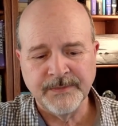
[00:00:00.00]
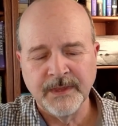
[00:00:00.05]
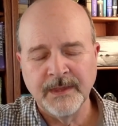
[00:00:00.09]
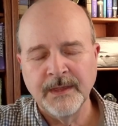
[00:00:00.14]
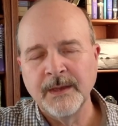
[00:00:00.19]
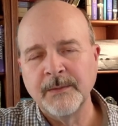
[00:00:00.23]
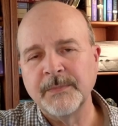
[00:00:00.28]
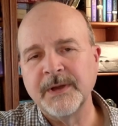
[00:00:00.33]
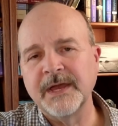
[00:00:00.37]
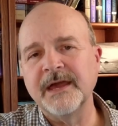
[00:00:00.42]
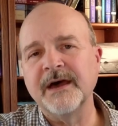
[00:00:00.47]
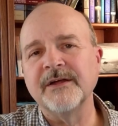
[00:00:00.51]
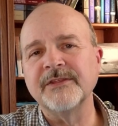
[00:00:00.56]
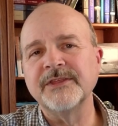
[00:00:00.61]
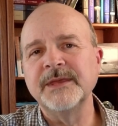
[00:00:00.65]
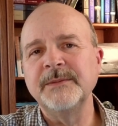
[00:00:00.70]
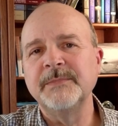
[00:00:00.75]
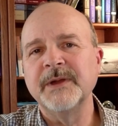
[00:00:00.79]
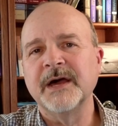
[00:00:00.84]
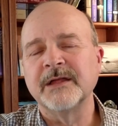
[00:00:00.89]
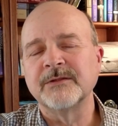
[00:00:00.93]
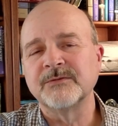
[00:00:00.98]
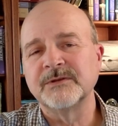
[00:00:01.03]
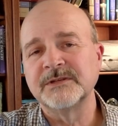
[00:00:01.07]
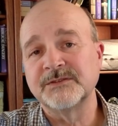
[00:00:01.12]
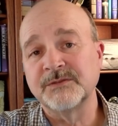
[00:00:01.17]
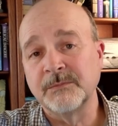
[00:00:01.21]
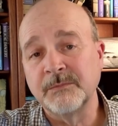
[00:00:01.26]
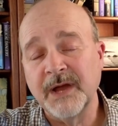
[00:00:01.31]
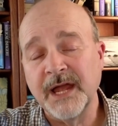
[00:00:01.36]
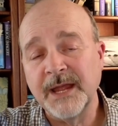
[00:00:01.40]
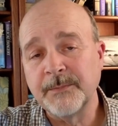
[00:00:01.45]
But healthy boundaries,
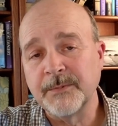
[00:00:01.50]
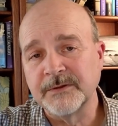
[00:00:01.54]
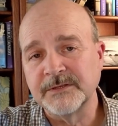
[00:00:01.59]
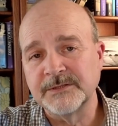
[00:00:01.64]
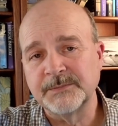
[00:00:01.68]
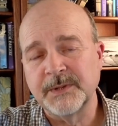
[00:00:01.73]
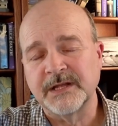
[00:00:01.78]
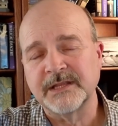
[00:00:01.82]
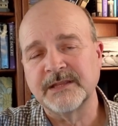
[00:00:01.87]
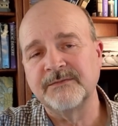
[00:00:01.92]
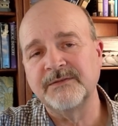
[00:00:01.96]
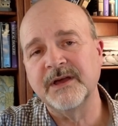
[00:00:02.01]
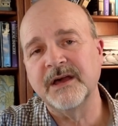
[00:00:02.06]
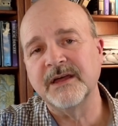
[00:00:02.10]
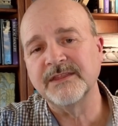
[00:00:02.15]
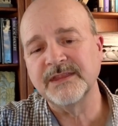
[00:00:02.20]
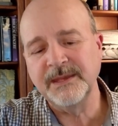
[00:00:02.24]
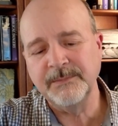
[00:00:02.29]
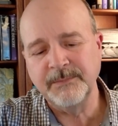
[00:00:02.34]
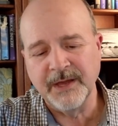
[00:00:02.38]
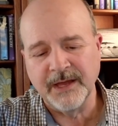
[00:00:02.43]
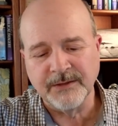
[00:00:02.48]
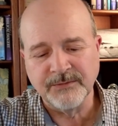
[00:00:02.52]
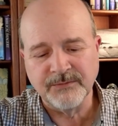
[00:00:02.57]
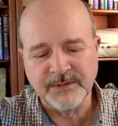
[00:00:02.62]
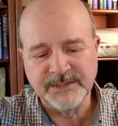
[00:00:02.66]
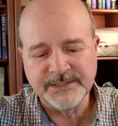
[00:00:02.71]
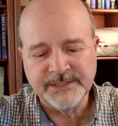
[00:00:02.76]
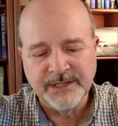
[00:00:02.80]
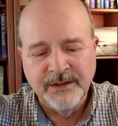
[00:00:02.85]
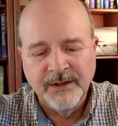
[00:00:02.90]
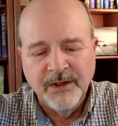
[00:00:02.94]
from my perspective, healthy
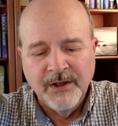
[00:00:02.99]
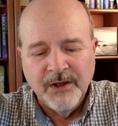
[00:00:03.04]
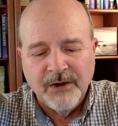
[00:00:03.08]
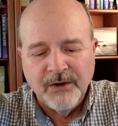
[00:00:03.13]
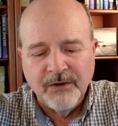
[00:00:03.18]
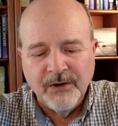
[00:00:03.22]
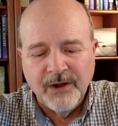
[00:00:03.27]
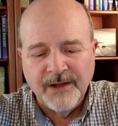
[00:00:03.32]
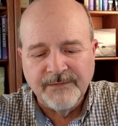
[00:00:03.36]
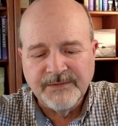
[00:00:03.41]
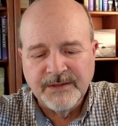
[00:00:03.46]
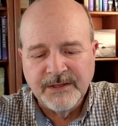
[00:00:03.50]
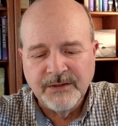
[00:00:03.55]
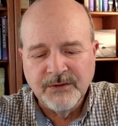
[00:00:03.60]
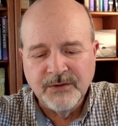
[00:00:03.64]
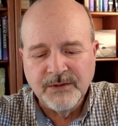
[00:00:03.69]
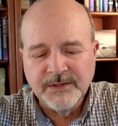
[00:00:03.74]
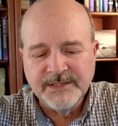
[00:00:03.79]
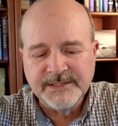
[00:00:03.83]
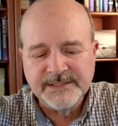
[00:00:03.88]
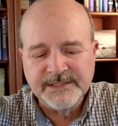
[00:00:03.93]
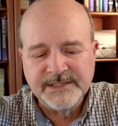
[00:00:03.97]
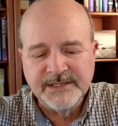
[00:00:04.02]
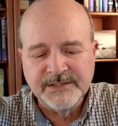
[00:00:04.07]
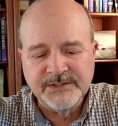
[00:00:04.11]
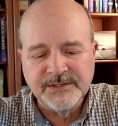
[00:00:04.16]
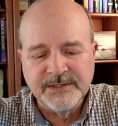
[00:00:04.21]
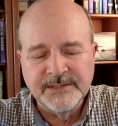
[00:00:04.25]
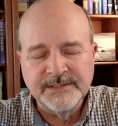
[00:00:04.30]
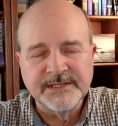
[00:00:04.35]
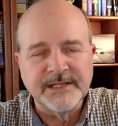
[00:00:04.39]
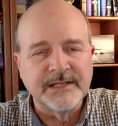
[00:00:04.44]
boundaries are often good
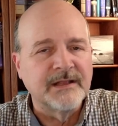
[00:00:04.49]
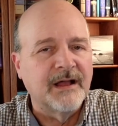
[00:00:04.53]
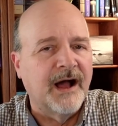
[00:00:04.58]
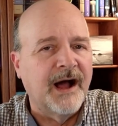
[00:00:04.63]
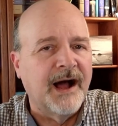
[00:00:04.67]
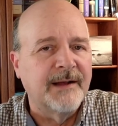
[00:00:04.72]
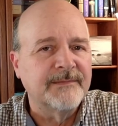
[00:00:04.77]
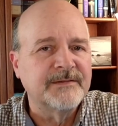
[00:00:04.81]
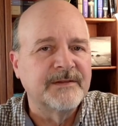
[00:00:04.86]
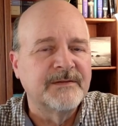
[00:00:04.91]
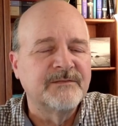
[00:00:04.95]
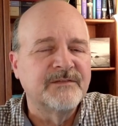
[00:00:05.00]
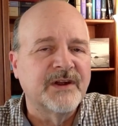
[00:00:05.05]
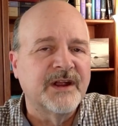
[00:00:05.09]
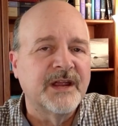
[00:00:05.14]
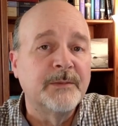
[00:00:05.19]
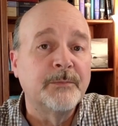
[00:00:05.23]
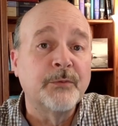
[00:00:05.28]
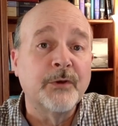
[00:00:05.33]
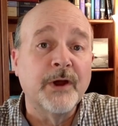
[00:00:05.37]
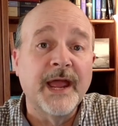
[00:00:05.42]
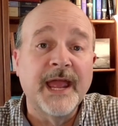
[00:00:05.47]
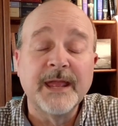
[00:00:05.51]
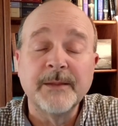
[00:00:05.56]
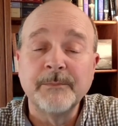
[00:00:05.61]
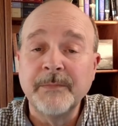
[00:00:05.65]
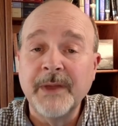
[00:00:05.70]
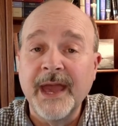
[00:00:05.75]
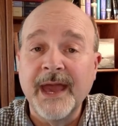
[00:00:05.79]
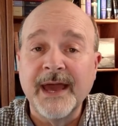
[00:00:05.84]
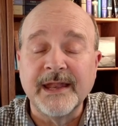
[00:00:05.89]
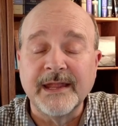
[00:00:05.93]
decisions and often very
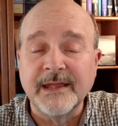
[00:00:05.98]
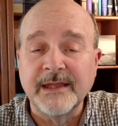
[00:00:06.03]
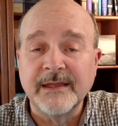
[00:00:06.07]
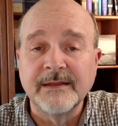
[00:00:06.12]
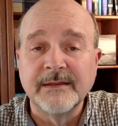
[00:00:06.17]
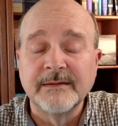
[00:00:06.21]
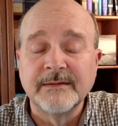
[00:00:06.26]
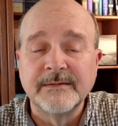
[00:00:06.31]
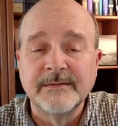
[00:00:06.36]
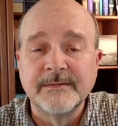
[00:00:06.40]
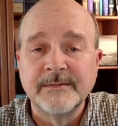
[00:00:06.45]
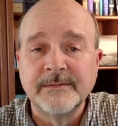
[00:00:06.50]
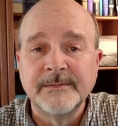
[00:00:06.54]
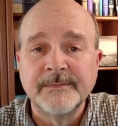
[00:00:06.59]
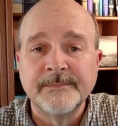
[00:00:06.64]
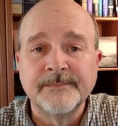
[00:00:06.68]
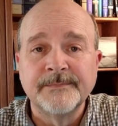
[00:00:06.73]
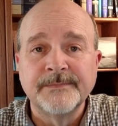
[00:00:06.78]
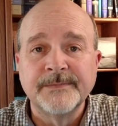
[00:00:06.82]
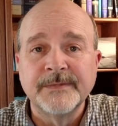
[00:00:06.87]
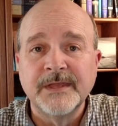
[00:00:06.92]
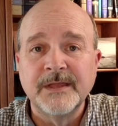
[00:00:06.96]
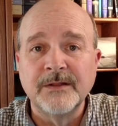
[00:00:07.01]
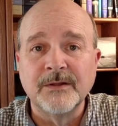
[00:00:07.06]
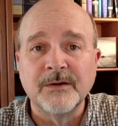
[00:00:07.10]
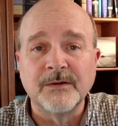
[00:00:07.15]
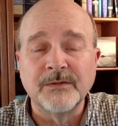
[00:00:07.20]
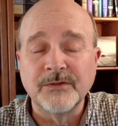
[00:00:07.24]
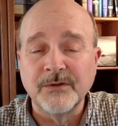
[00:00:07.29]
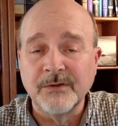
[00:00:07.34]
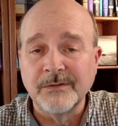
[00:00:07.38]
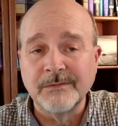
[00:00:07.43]
pragmatic. You
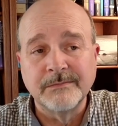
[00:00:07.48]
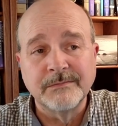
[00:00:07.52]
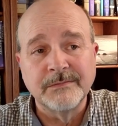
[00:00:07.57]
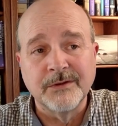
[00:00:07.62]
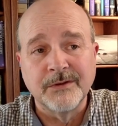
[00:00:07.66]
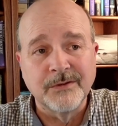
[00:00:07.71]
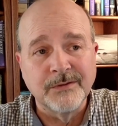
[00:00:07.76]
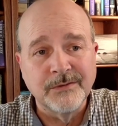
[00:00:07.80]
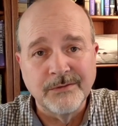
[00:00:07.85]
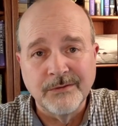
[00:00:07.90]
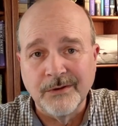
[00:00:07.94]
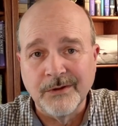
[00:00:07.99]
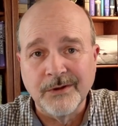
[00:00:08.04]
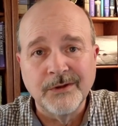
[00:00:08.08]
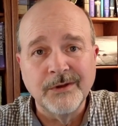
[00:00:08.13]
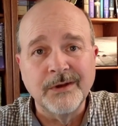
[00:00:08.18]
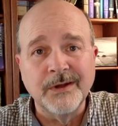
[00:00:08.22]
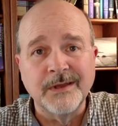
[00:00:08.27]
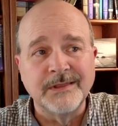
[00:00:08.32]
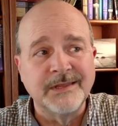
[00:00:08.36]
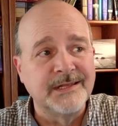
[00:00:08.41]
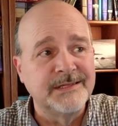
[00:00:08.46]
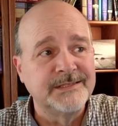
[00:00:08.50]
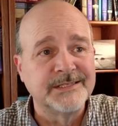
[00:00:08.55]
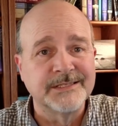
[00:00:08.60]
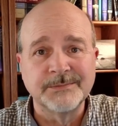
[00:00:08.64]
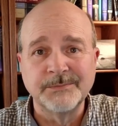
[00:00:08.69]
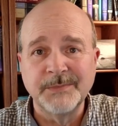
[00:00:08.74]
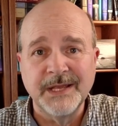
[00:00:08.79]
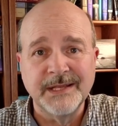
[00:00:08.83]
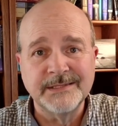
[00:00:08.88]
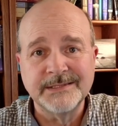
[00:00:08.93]
know, they're good. They
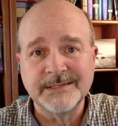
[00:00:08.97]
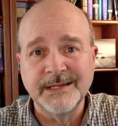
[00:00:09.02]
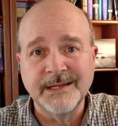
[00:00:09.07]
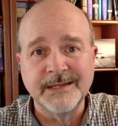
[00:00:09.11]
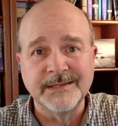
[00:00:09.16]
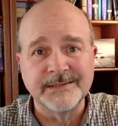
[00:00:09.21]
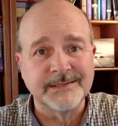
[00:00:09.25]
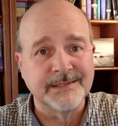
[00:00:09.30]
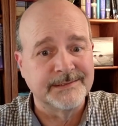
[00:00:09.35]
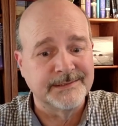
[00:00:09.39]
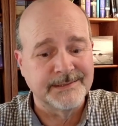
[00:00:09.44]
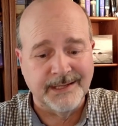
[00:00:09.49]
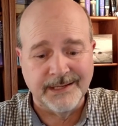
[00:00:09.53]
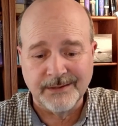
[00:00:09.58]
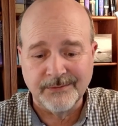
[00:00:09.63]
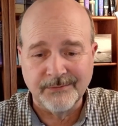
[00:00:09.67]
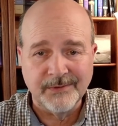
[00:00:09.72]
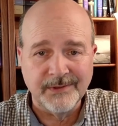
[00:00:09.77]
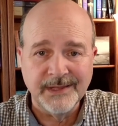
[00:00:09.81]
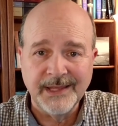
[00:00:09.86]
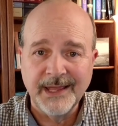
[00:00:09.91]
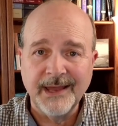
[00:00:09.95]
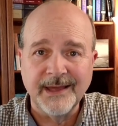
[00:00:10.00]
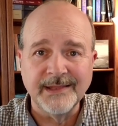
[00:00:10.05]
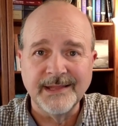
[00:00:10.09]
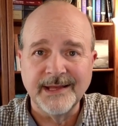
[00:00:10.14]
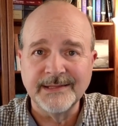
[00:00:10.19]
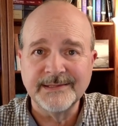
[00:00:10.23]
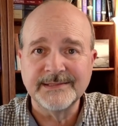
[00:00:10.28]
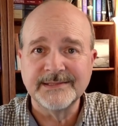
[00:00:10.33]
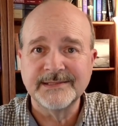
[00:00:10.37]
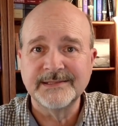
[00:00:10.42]
just make sense. It's like, well, yeah,
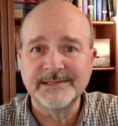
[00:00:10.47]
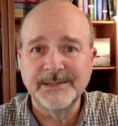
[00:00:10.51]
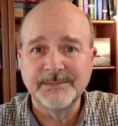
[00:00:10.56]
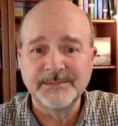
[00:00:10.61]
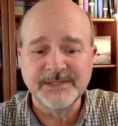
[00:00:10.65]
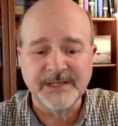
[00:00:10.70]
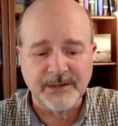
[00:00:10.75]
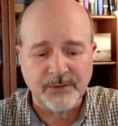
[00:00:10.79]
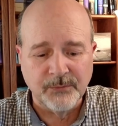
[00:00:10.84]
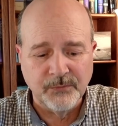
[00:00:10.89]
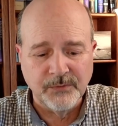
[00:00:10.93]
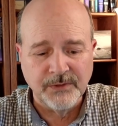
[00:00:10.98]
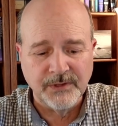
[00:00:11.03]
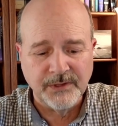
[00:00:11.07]
that seems like a really